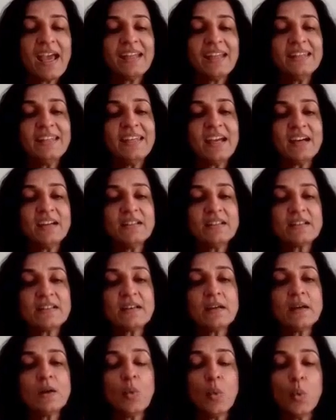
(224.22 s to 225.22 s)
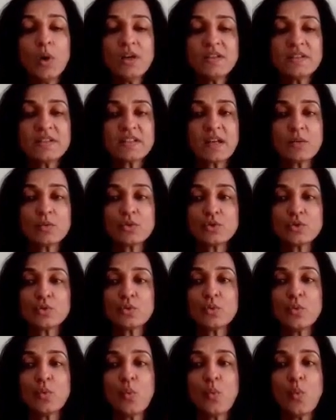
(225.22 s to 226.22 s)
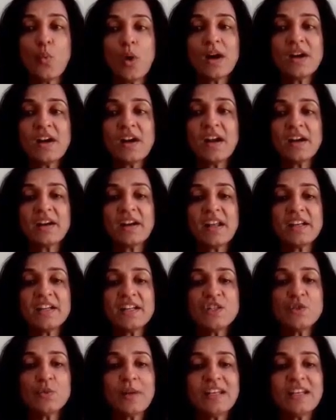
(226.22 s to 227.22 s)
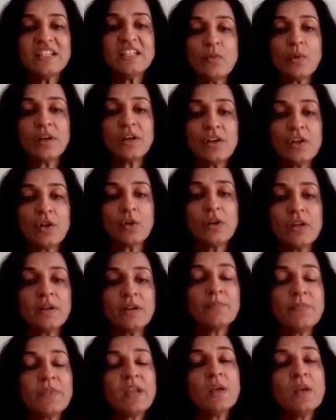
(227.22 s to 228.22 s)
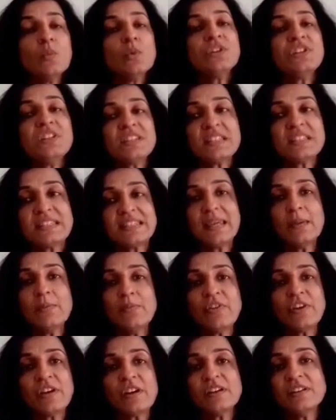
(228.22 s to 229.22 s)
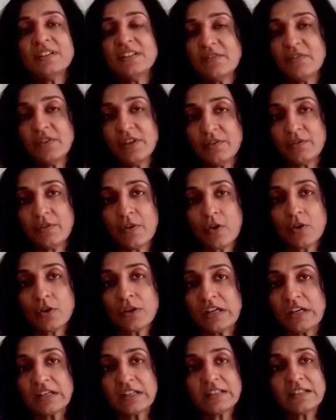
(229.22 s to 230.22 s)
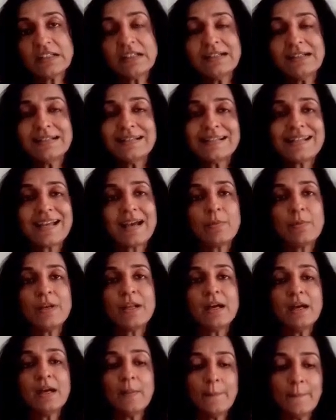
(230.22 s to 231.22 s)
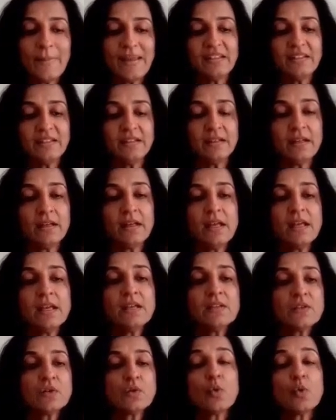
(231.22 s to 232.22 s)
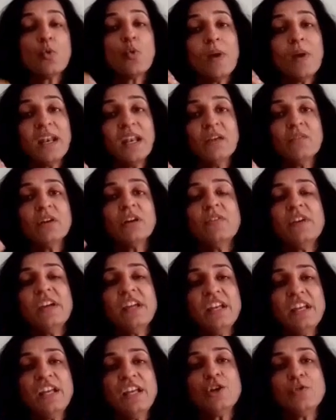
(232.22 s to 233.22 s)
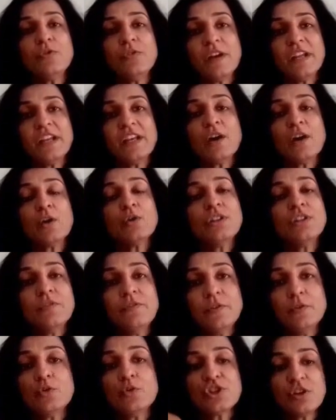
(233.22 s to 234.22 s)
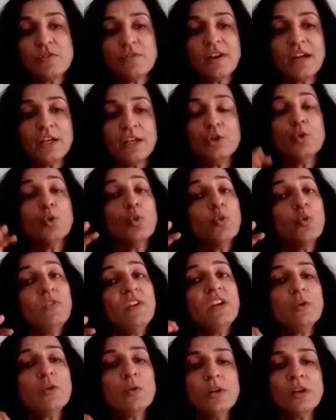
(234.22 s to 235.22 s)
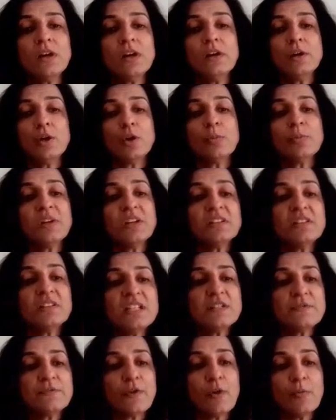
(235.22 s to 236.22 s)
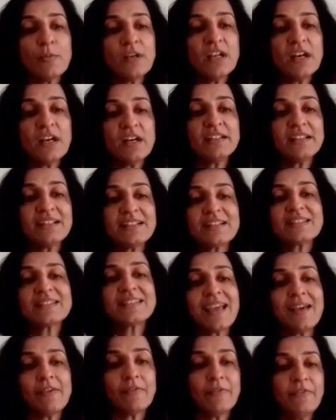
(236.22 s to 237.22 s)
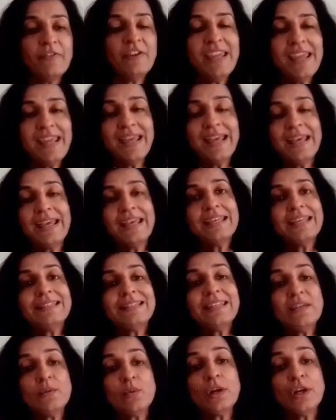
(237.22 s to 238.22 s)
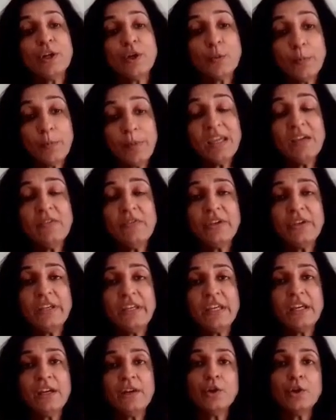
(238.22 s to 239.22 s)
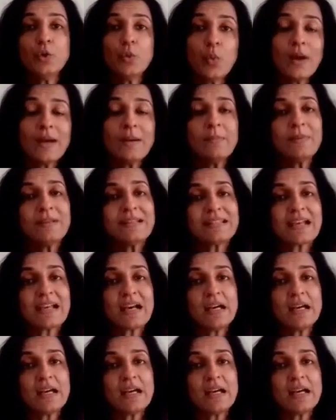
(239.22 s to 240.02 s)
And the answer works out to $121, which is the same figure that we have got under the tabular method. So whenever we need to find out the future value, we could adopt this formula, that is FV is equal to PV into 1 plus